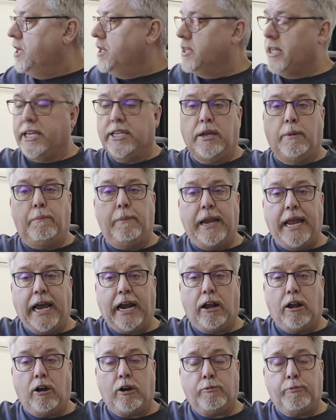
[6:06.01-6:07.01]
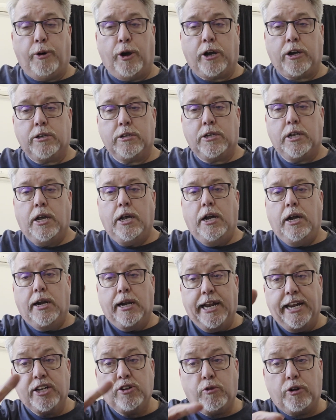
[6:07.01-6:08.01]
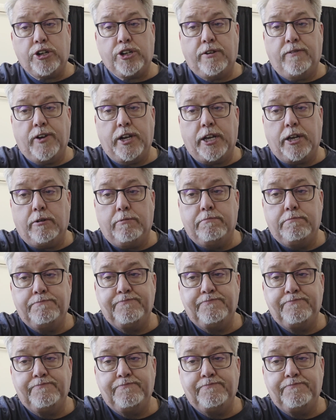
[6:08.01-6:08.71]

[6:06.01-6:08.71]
there's a black lock box. Let's watch the video.